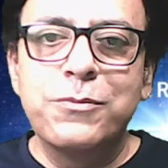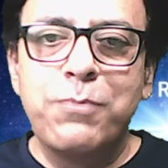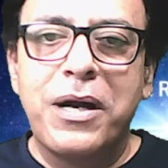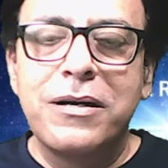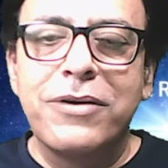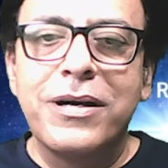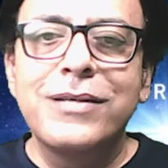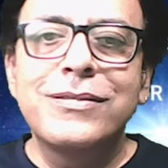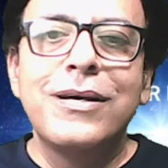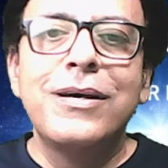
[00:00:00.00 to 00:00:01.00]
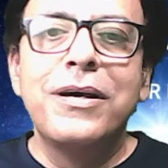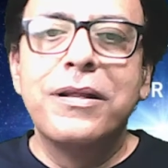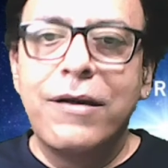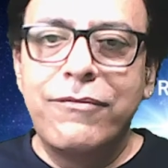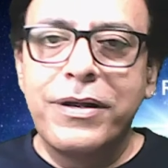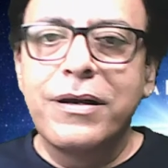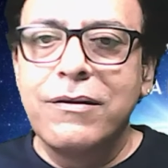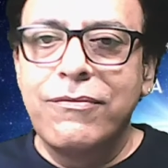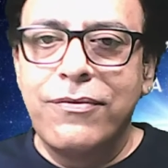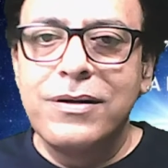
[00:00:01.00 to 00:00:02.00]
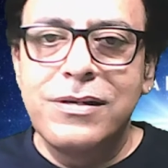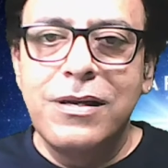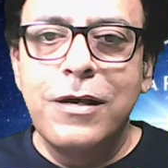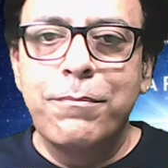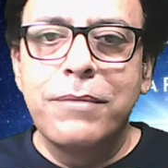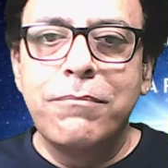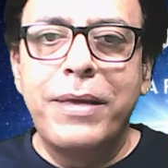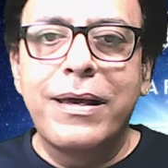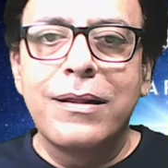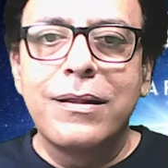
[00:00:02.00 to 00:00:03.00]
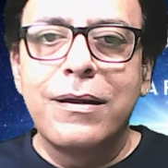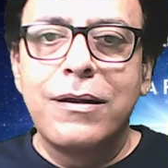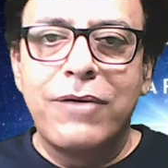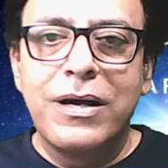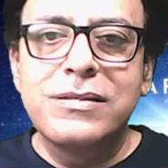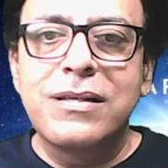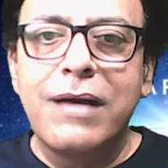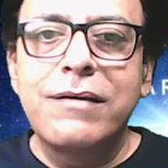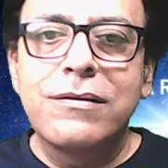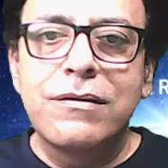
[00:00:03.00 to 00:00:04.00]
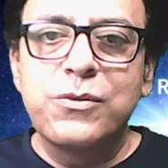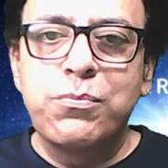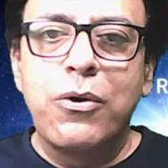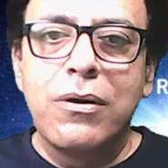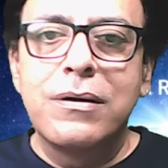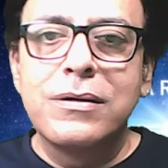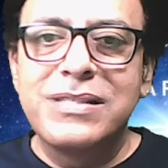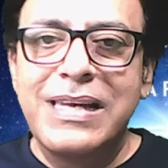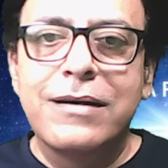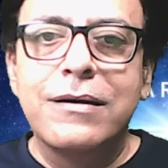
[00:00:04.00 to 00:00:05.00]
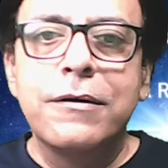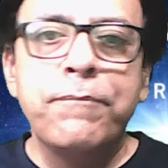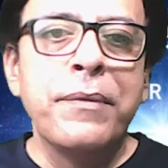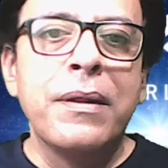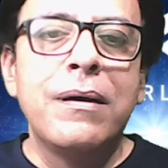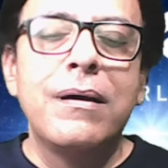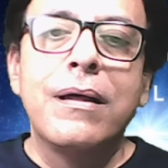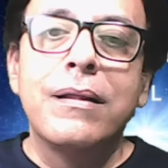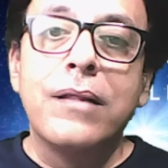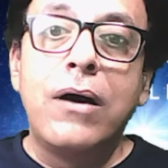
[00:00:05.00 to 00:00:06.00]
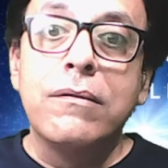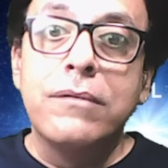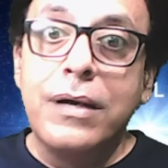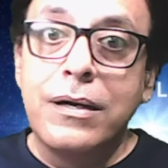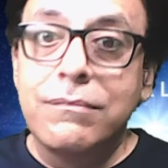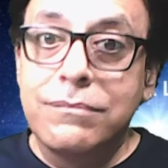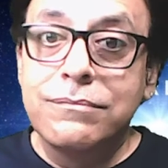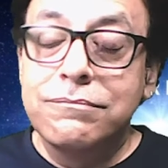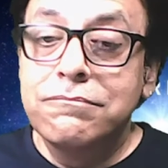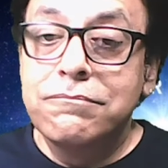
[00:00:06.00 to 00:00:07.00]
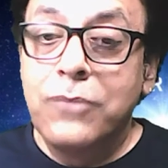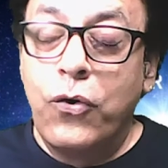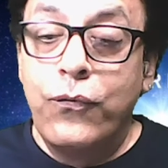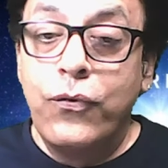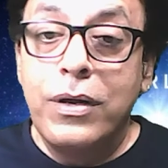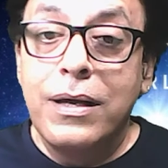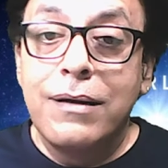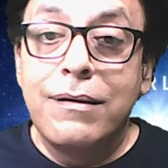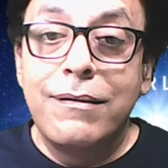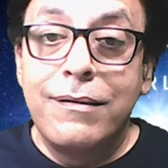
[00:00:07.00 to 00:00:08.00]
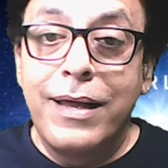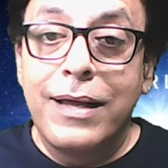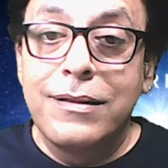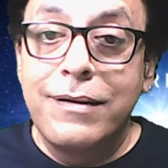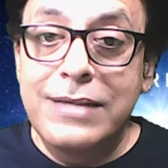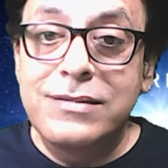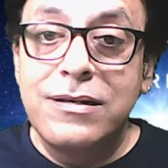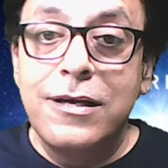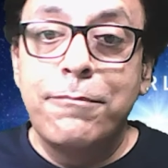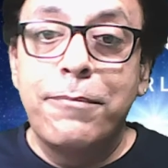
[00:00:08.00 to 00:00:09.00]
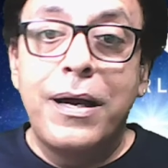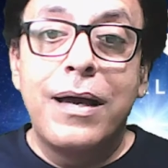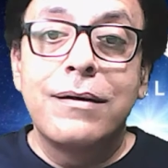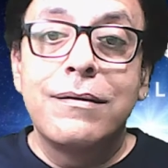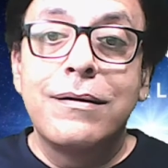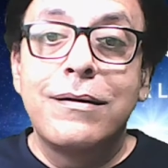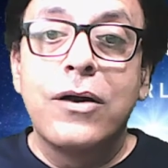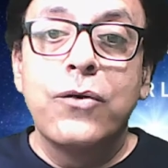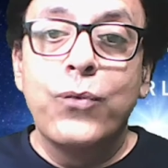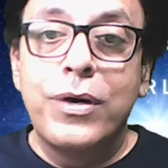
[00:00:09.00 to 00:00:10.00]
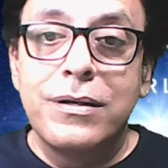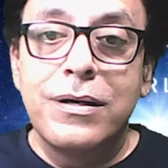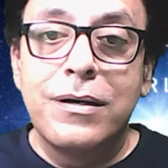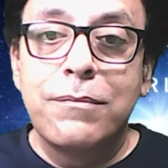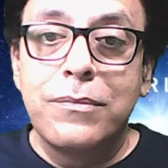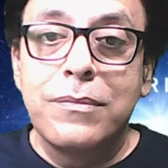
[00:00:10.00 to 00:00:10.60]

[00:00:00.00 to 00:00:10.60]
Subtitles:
smart device. They have taken the first leap in making the device lighter, smaller, sleeker. Now they're hopefully take the next leap and convert their